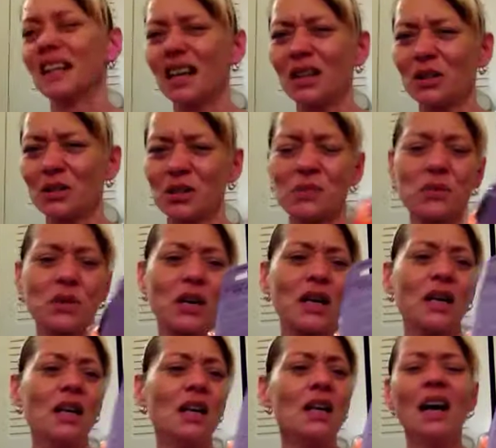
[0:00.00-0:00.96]
Colors, I'm
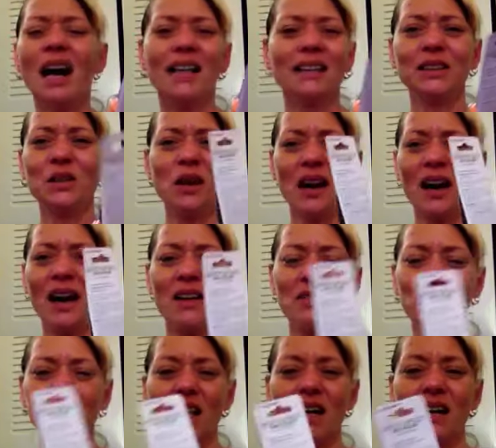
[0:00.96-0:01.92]
sorry. I don't
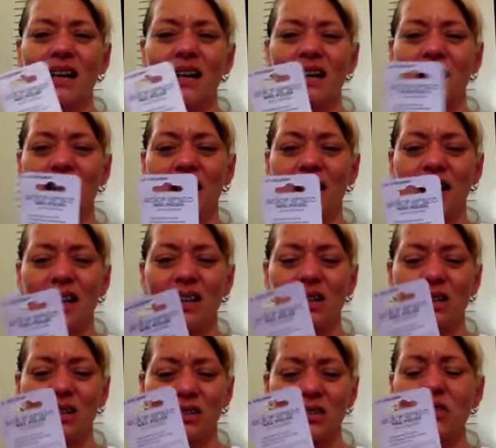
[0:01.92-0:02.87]
have a lot of L A
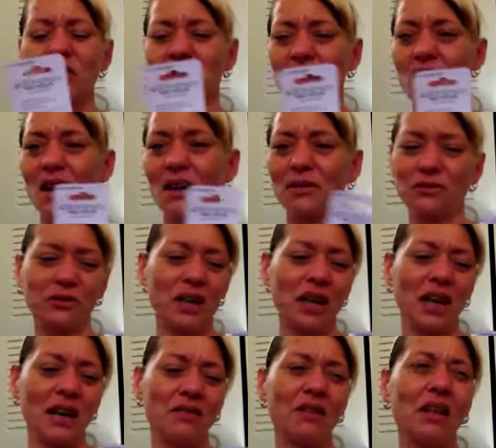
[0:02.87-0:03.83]
Colors stuff.
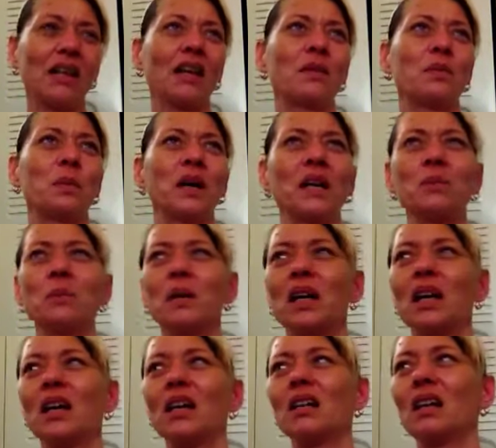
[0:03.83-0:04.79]
I have, like, a
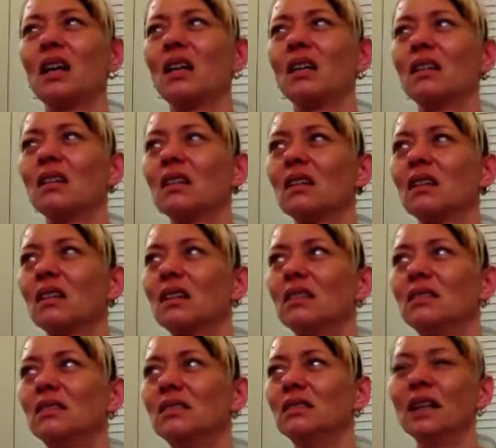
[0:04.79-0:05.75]
pigment, and
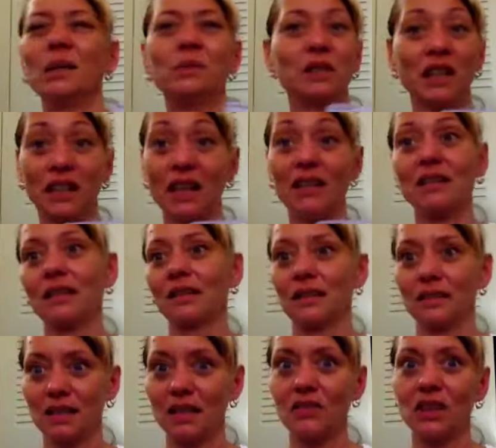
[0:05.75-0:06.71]
I'm not, I think
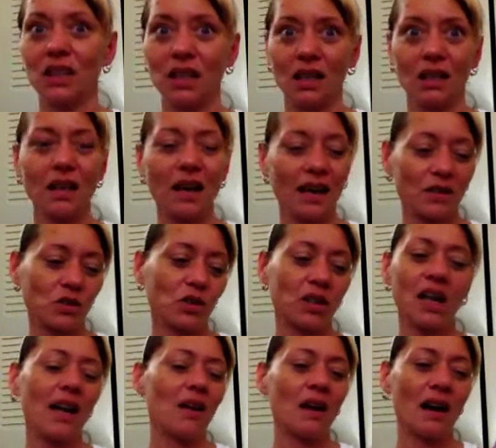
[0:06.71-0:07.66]
that's even it,
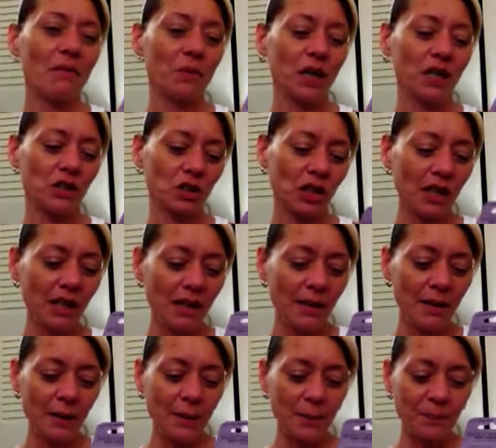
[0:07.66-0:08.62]
actually. I don't have much.
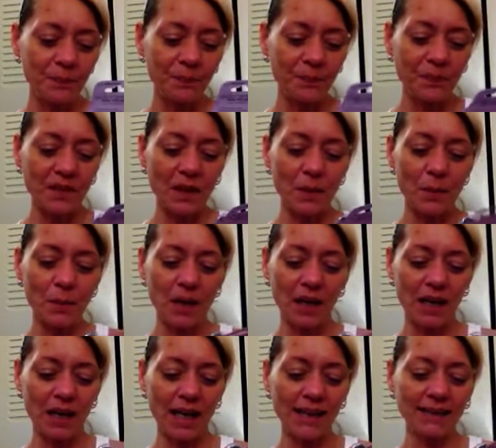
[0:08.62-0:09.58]

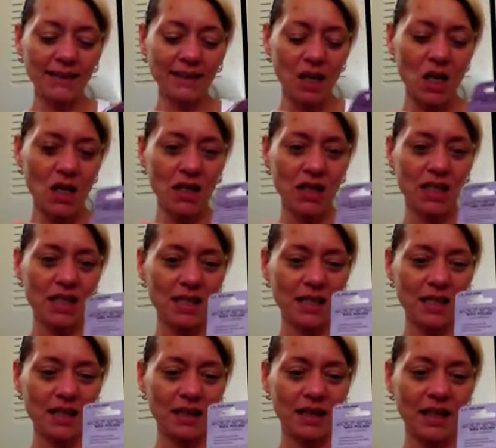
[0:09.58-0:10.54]
But I saw
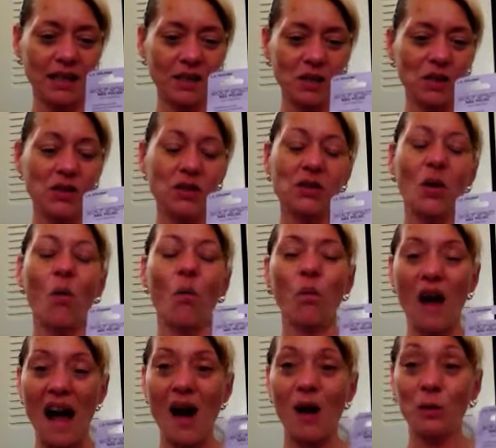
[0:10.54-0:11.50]
these, and they just
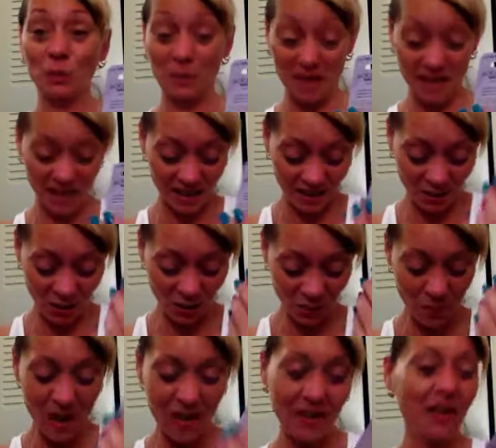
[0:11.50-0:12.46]
wowed me
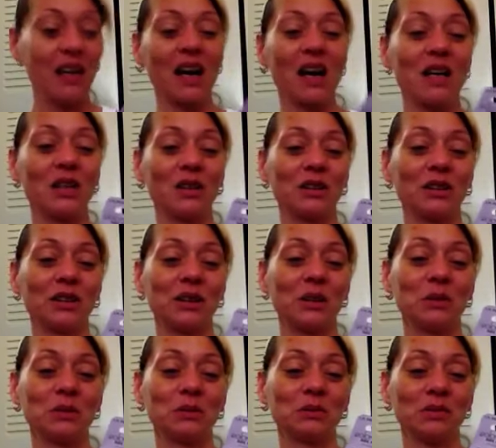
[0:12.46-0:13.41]
just by the color
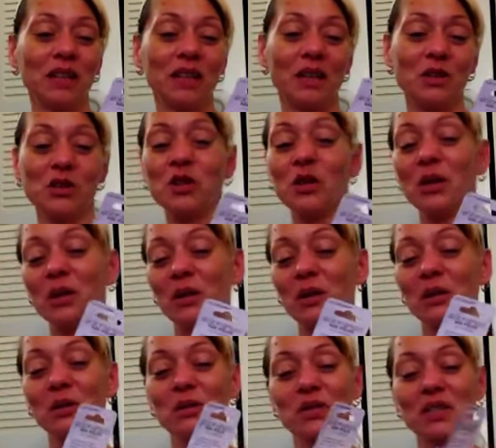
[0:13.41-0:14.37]
tone. And I'll show you.
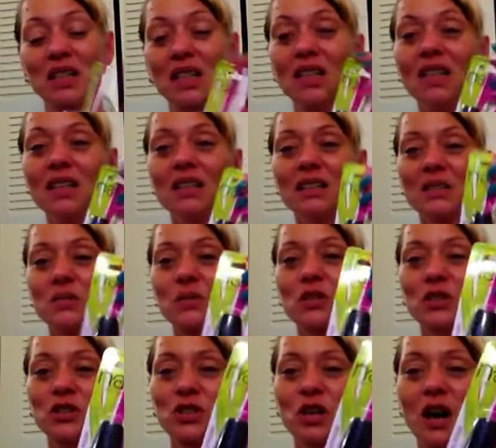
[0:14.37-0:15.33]
You'll see. This one
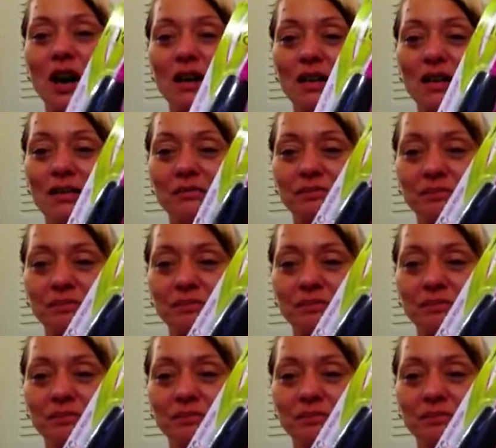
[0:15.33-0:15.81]
is Shock.